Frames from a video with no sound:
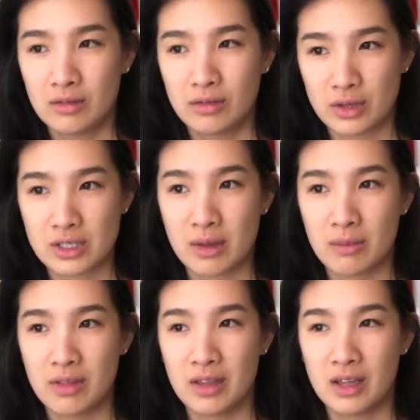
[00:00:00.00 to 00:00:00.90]
for
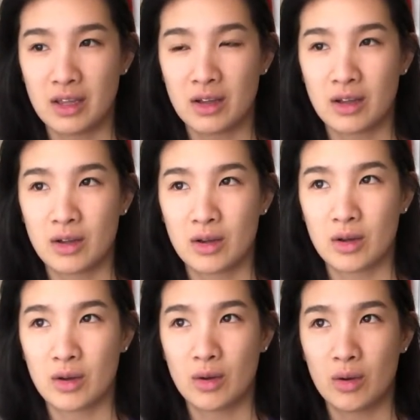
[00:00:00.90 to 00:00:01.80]
something
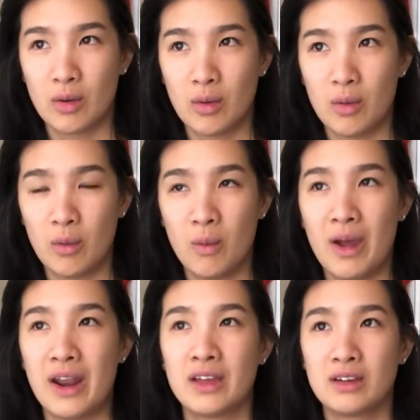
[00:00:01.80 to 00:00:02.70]

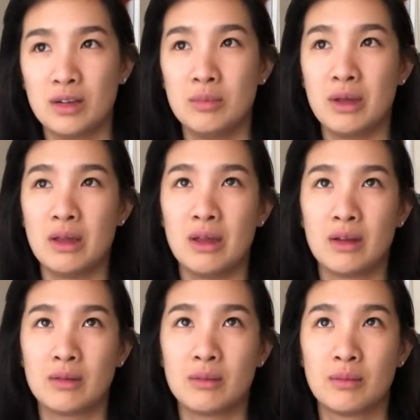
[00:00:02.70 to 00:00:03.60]
when I could
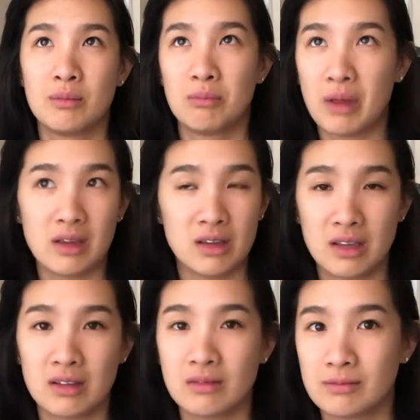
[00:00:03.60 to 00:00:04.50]
be paying